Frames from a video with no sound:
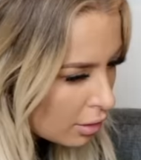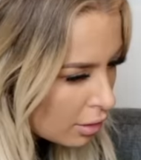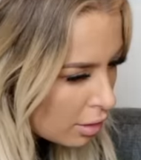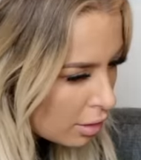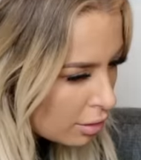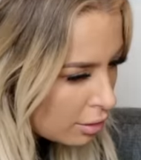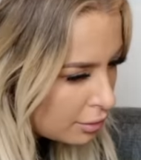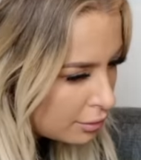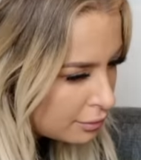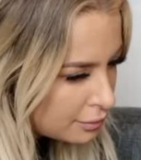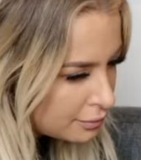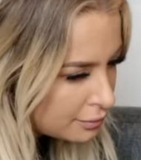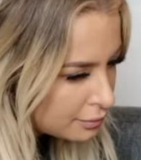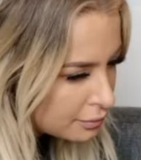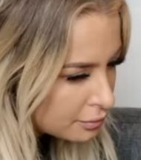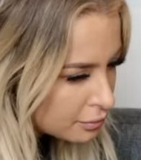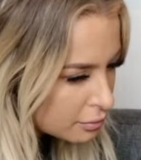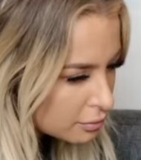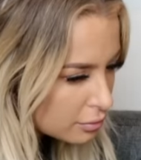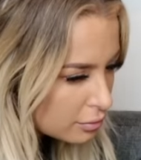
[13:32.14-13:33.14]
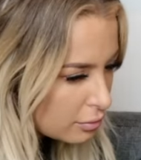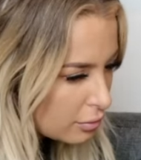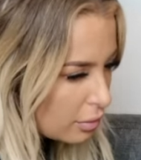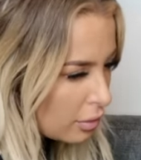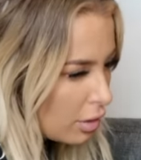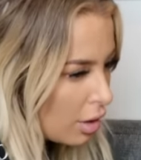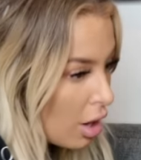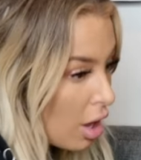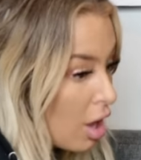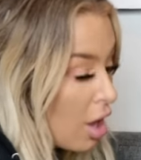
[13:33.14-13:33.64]

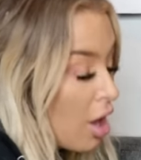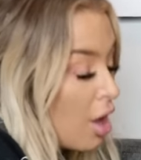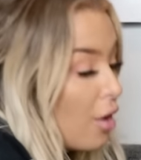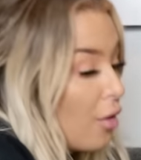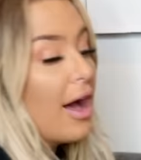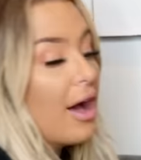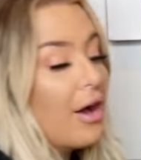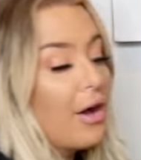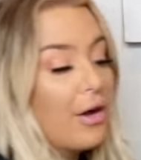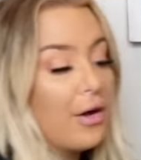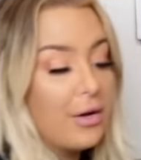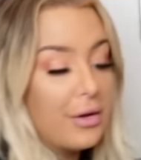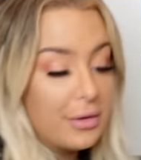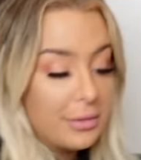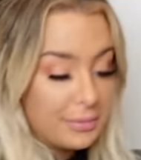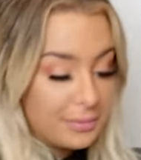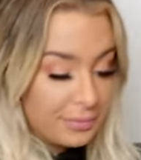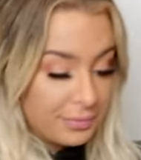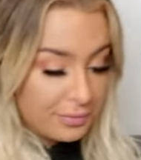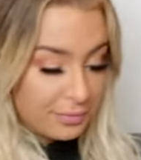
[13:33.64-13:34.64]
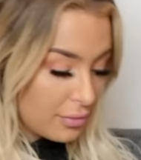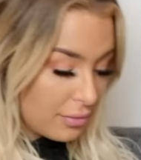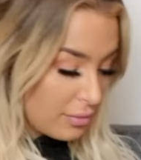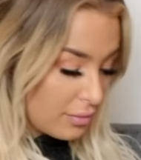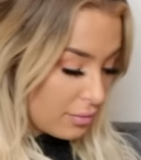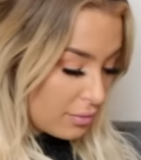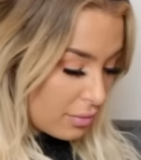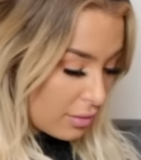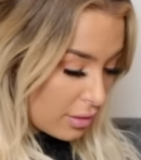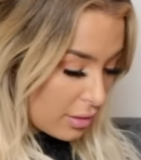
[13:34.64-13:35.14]

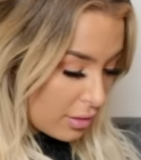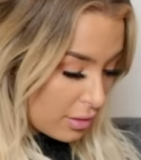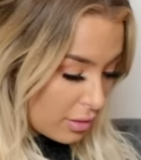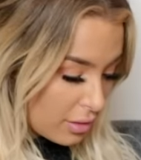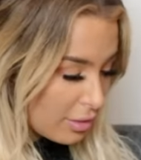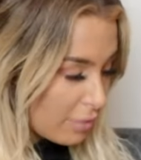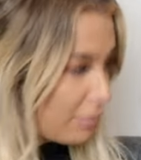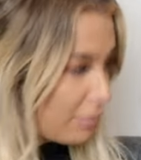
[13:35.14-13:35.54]
(silent)